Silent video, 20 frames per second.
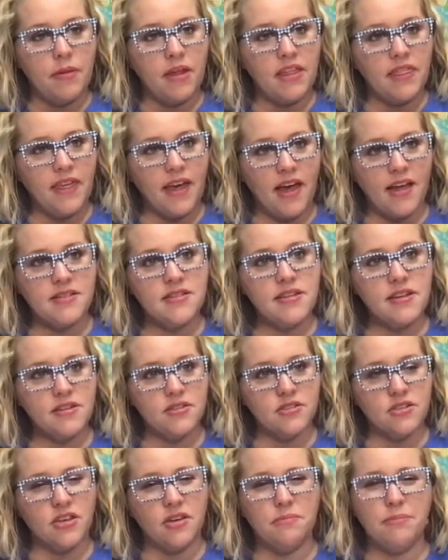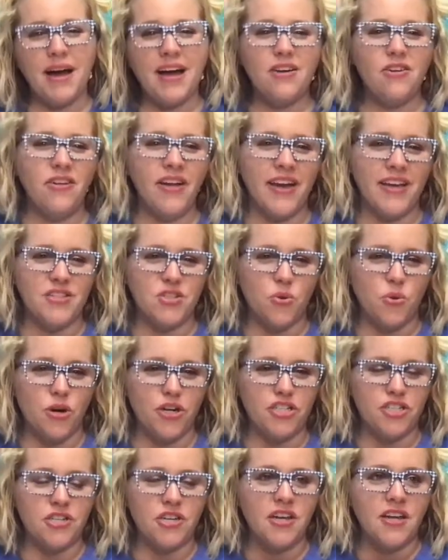Like that sounds good. Michael I've,
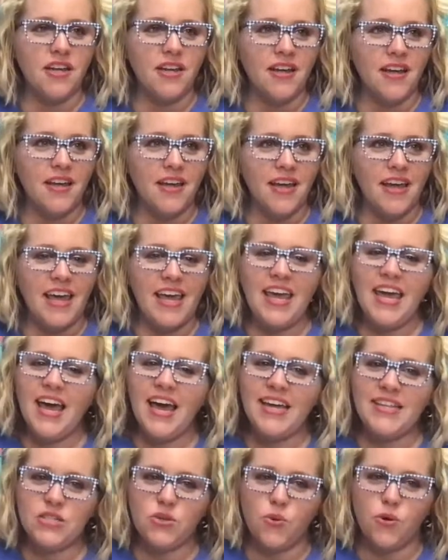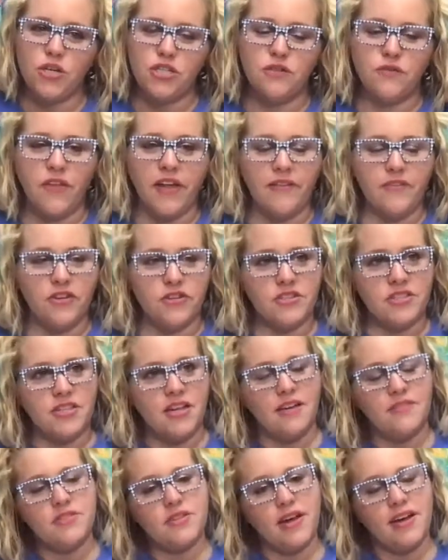I've, heard of that. He hates orange flavored
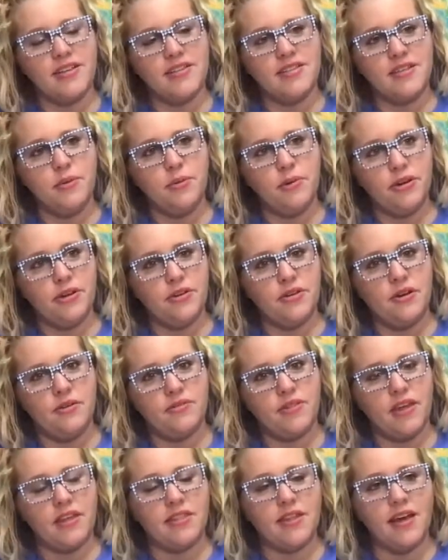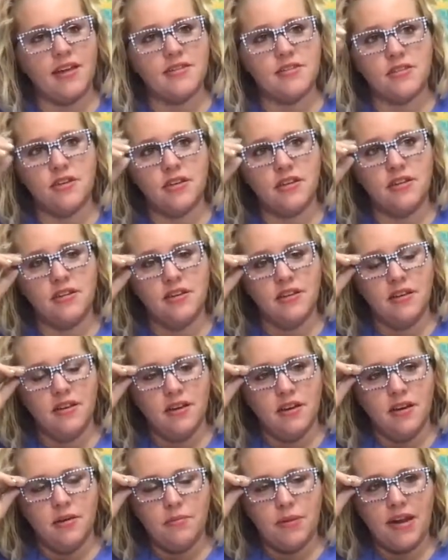stuff, so I can see where you don't think that's good.
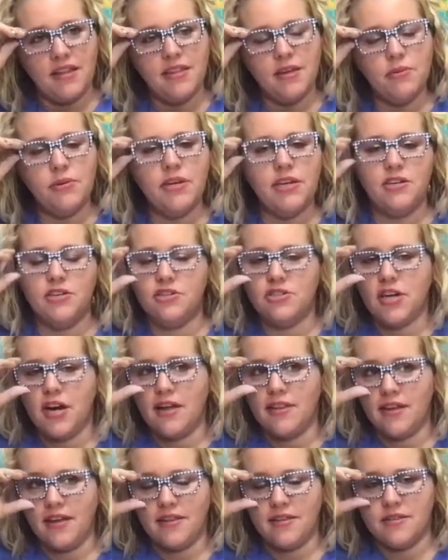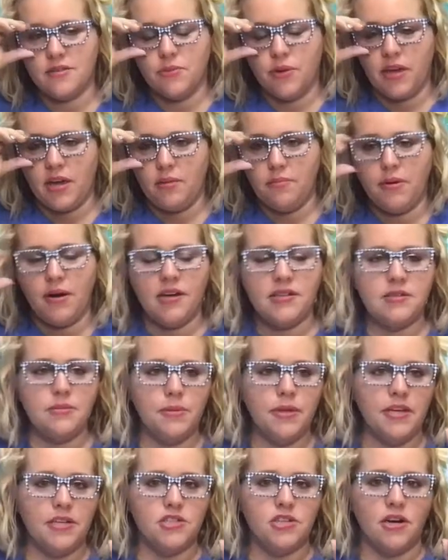But I think we need to try that this weekend,
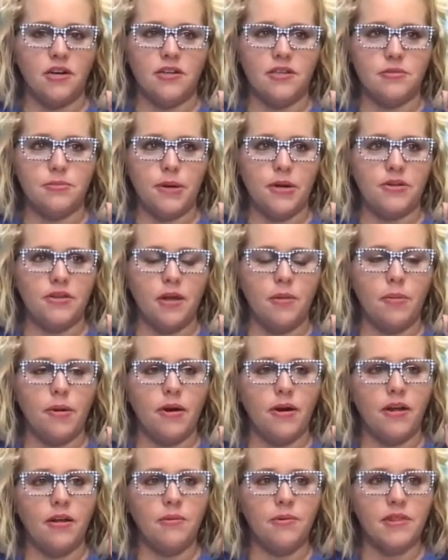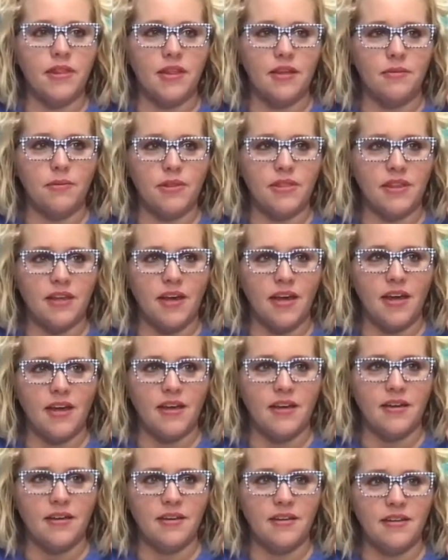possibly at Charlie's birthday party with the with the
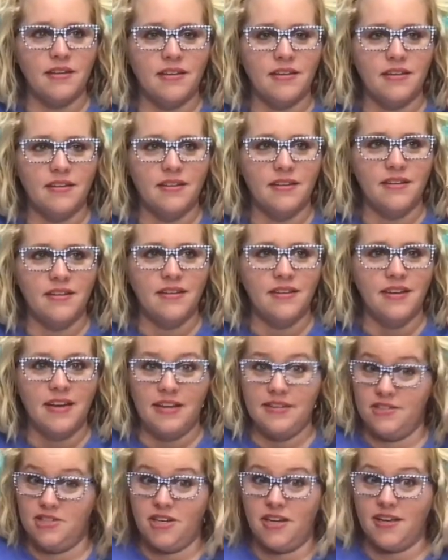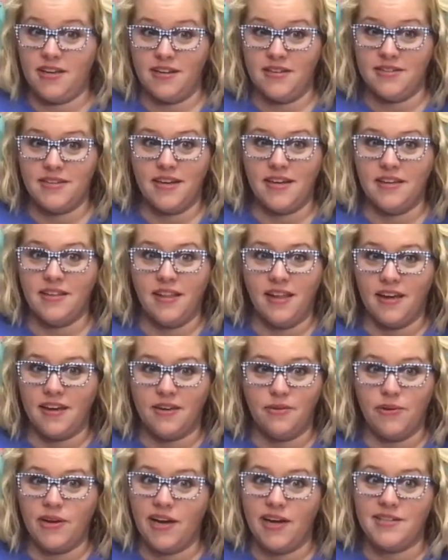cake he's shaking his head
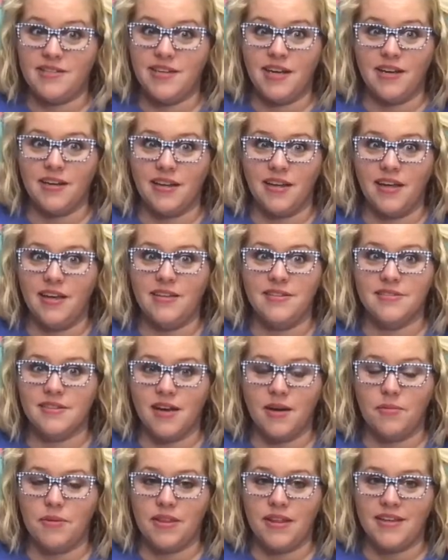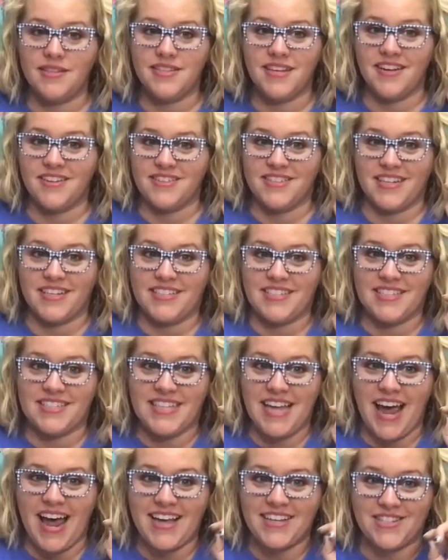like we got 10 kids coming that sounds like a
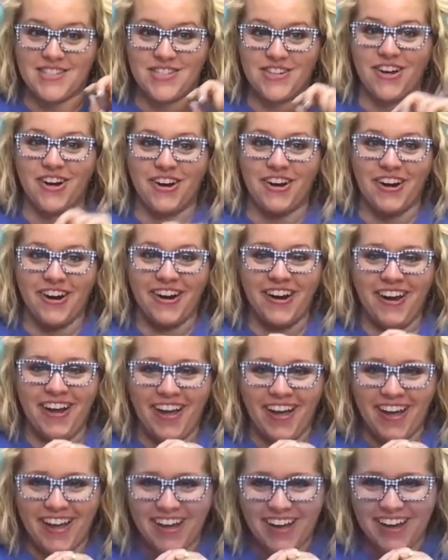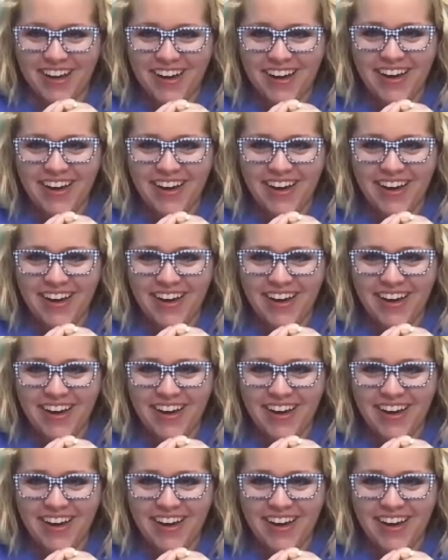disaster i mean